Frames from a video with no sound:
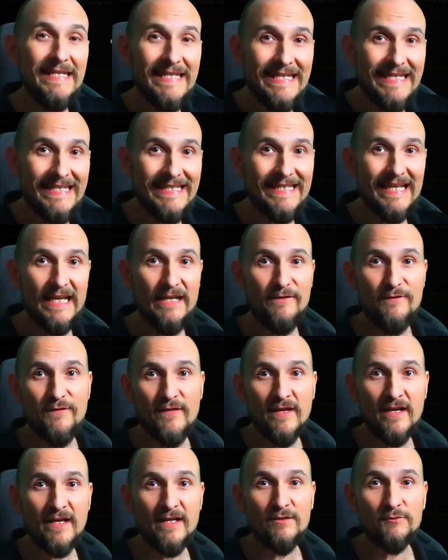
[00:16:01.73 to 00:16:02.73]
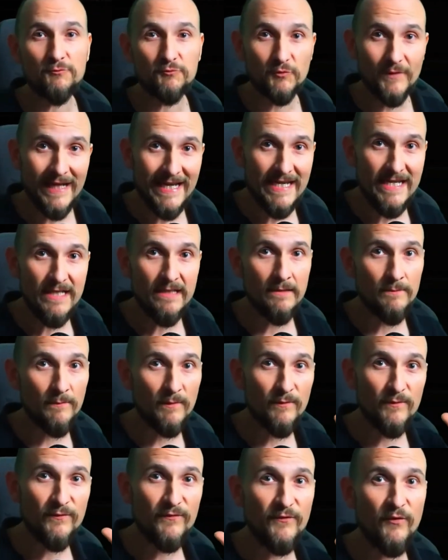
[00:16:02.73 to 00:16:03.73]
That alone protects
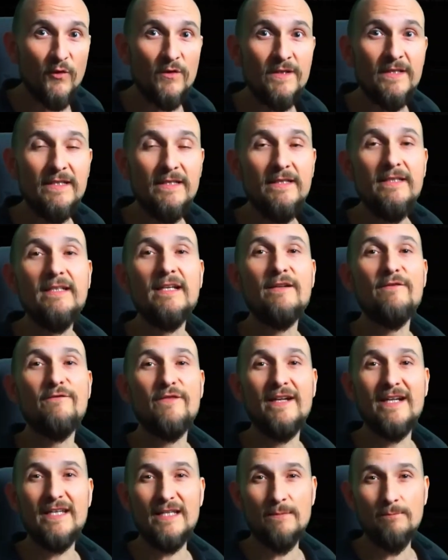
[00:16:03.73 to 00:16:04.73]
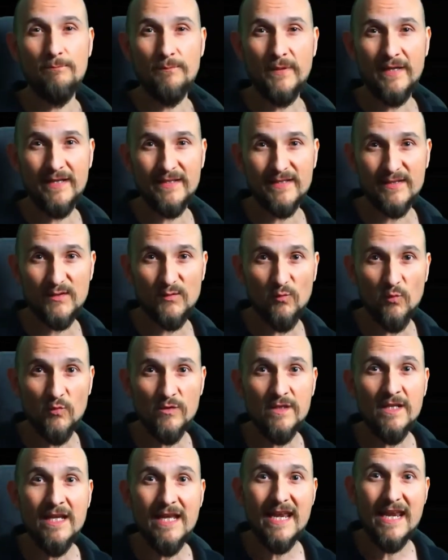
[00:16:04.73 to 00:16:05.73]
your account massively,
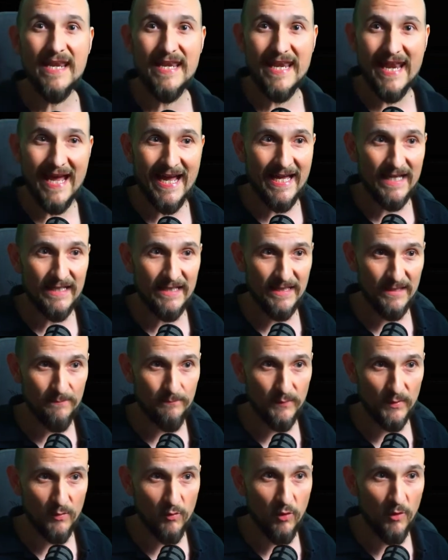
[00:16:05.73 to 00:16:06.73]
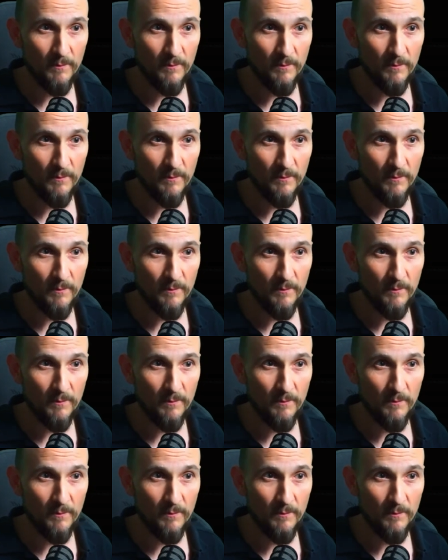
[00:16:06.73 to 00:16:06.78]
just by setting your account up